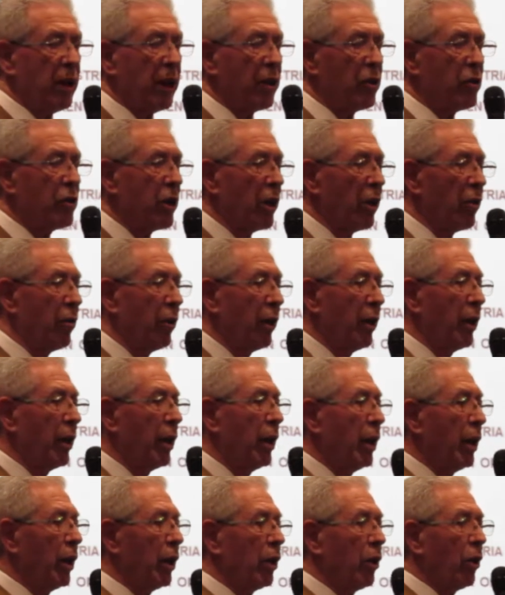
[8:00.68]
that children
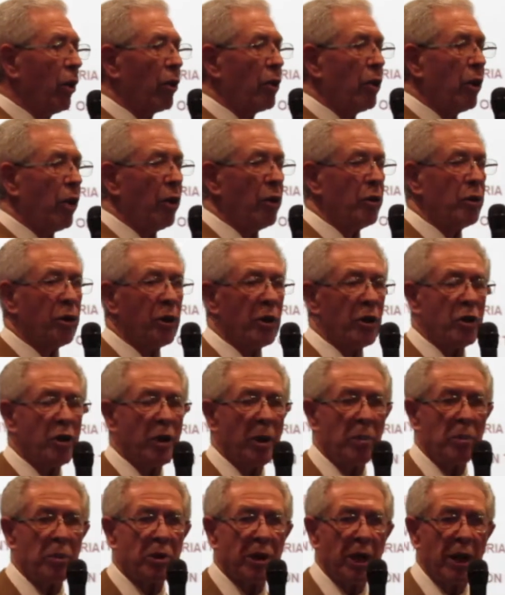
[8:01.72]
got onto the
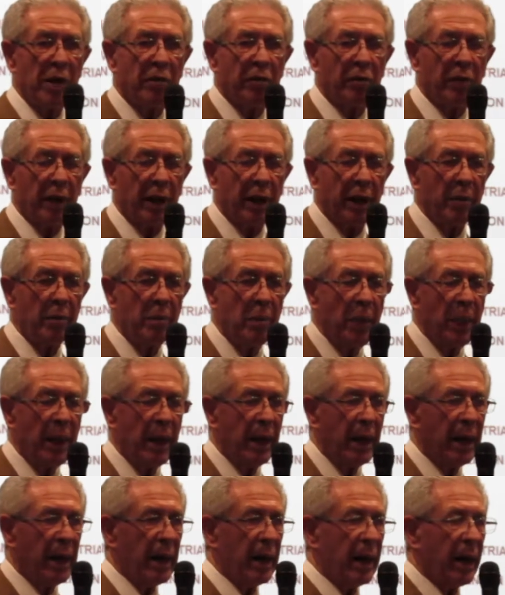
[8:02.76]
ship safely.
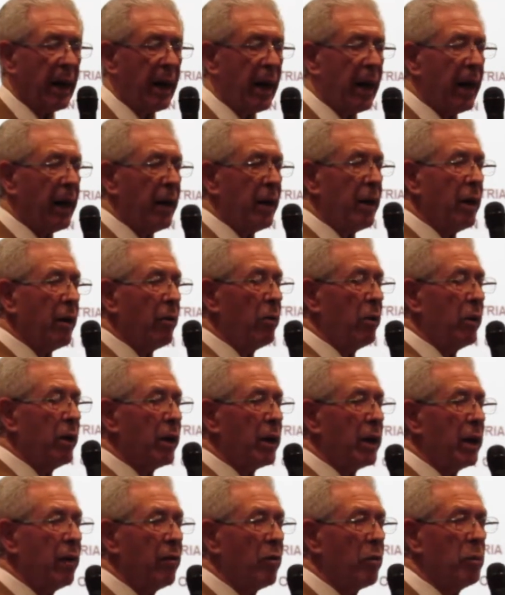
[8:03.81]
And they were
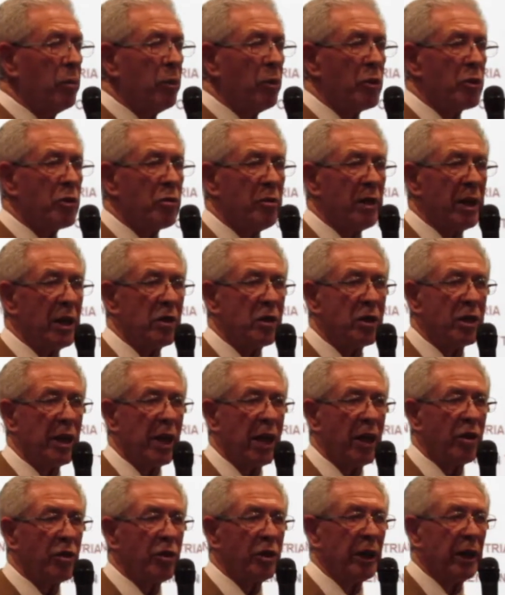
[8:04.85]
at Liverpool Street
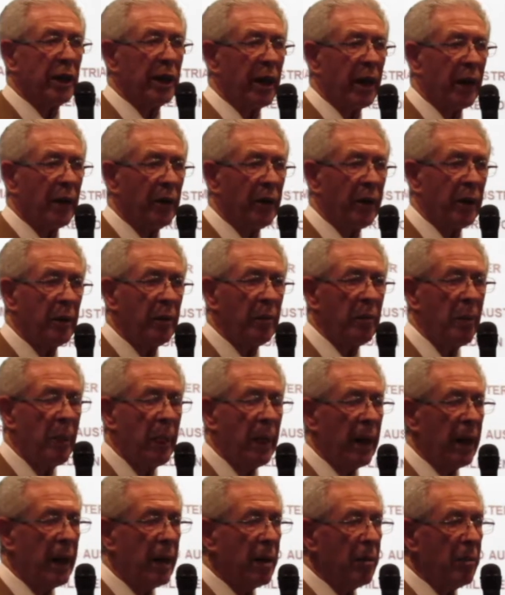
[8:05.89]
Station in London,
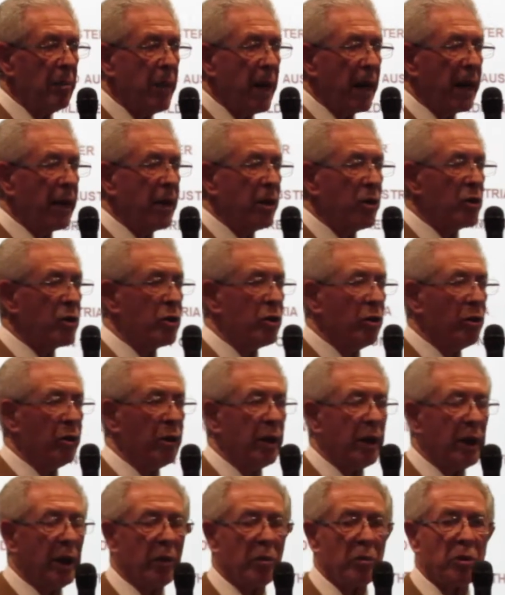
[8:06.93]
making sure
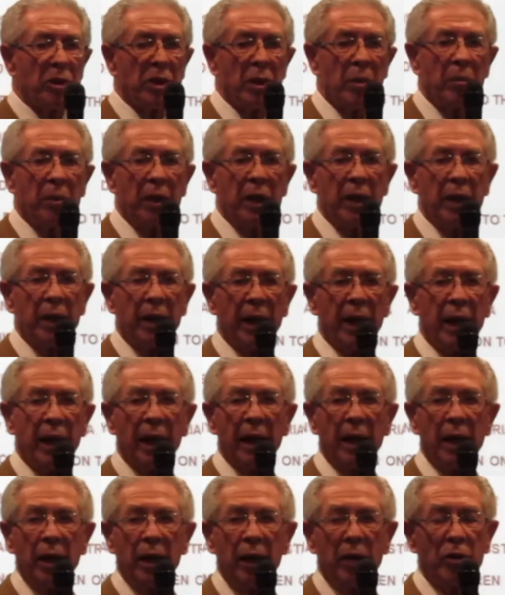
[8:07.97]
that there was somebody
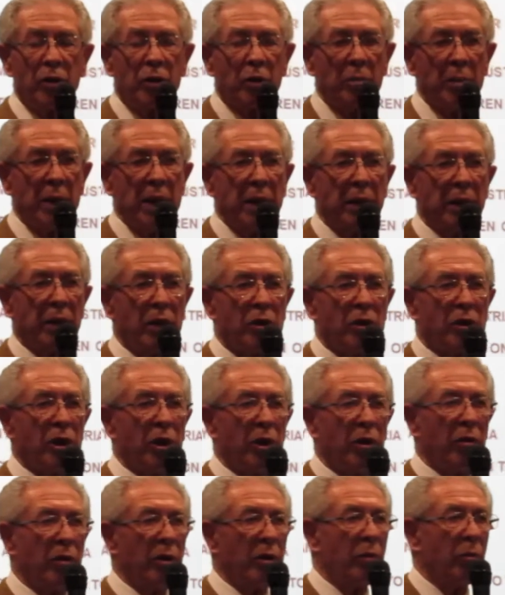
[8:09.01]
there to meet the
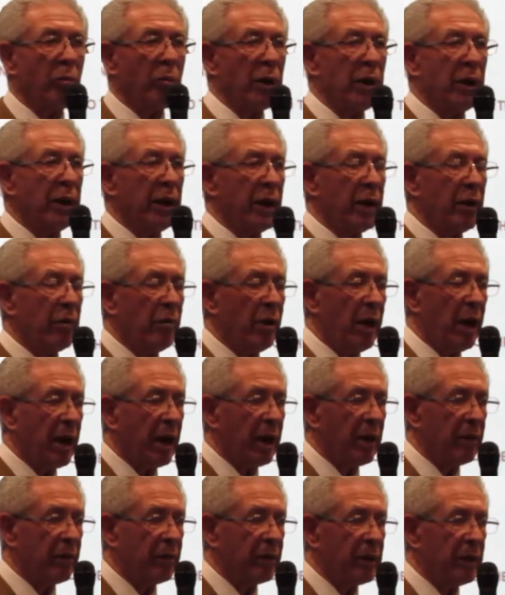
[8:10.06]
children when they
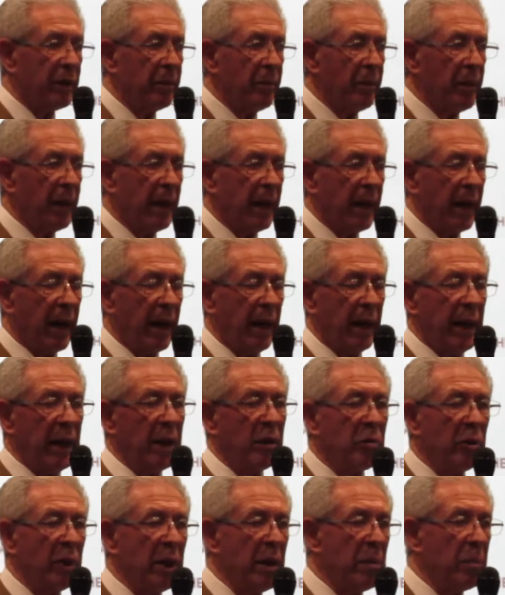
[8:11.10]
arrived. And
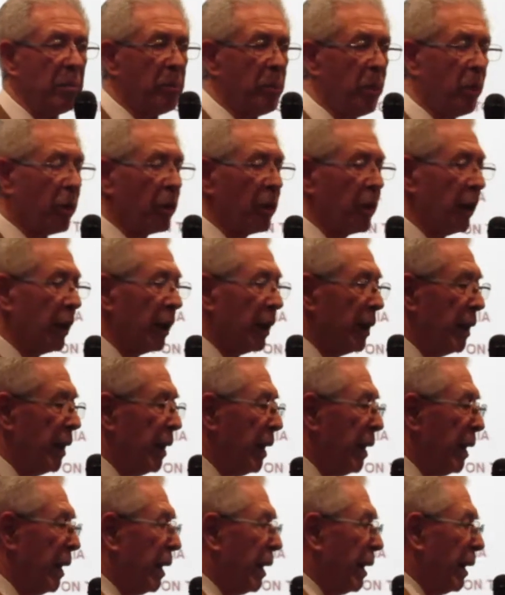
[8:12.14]
equally important,
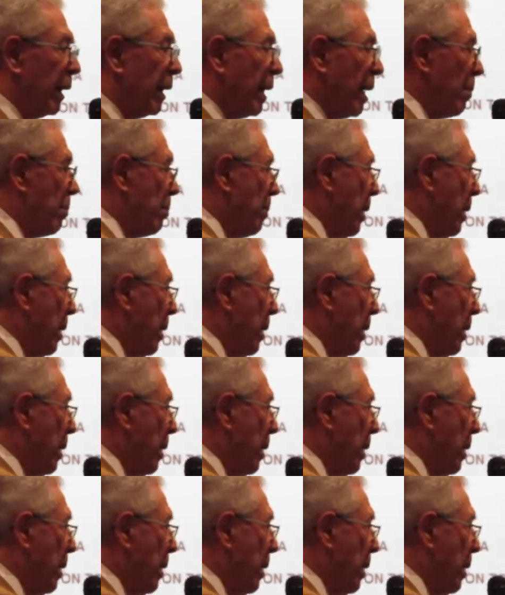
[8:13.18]
they